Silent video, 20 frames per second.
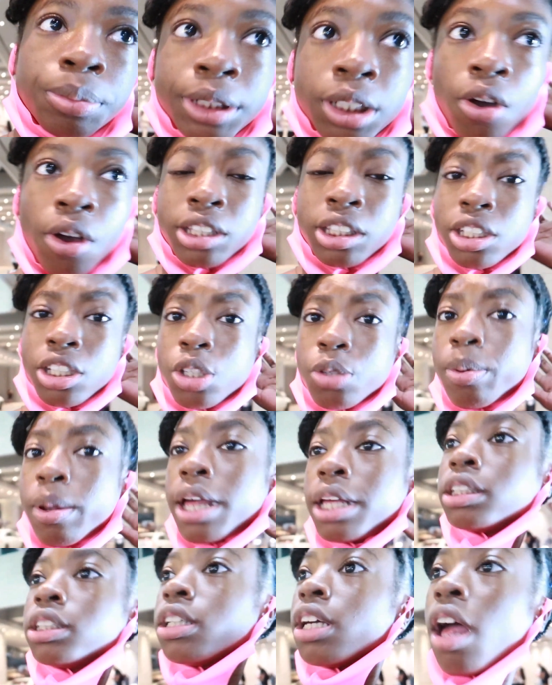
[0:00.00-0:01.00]
be going to this
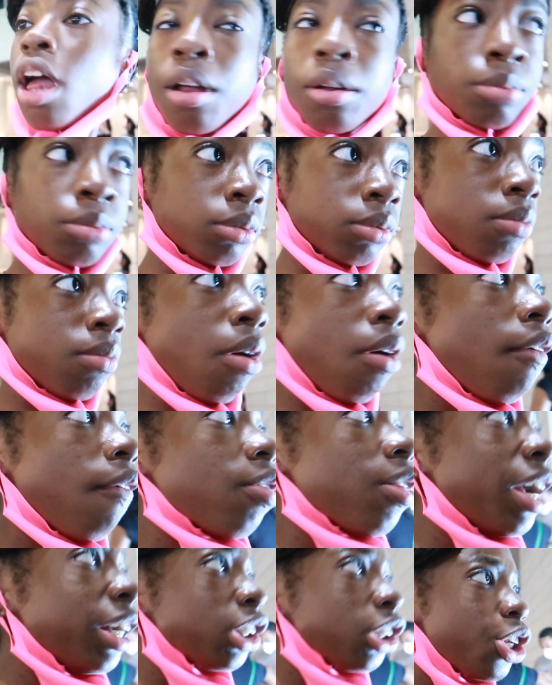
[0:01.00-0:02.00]
place,
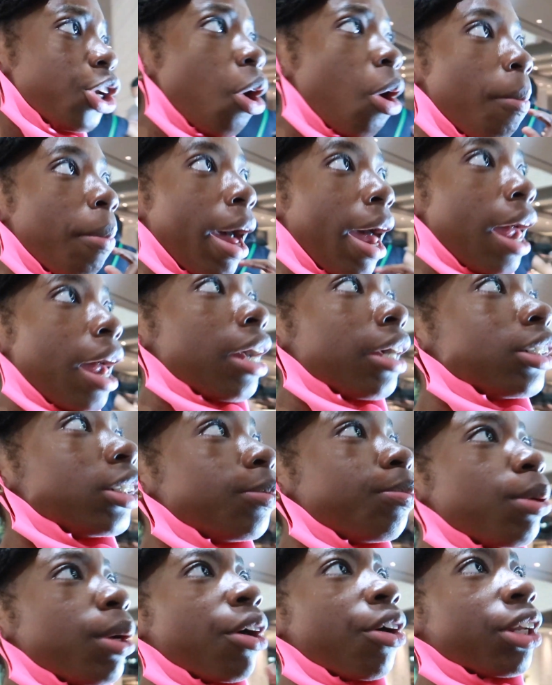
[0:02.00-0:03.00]
it's nearby.
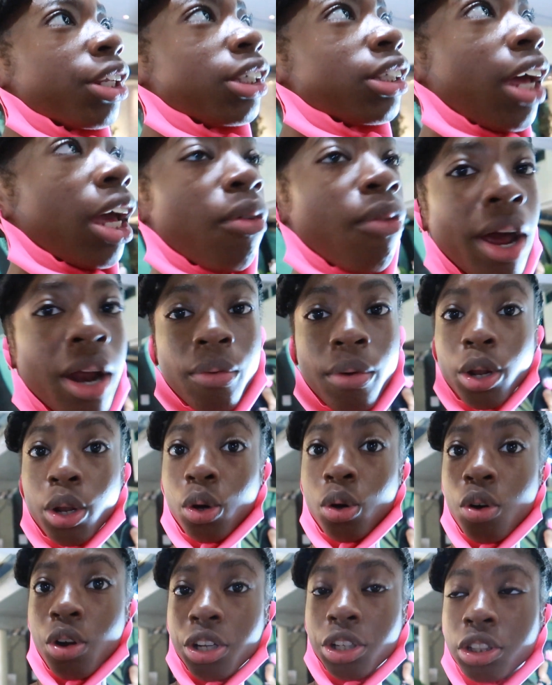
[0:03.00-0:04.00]
Apparently it's like right around
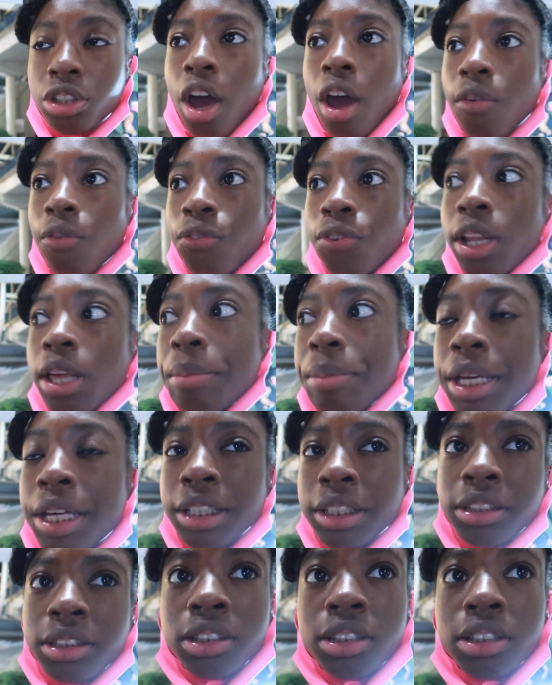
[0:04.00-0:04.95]
the corner. It's called Fleming's.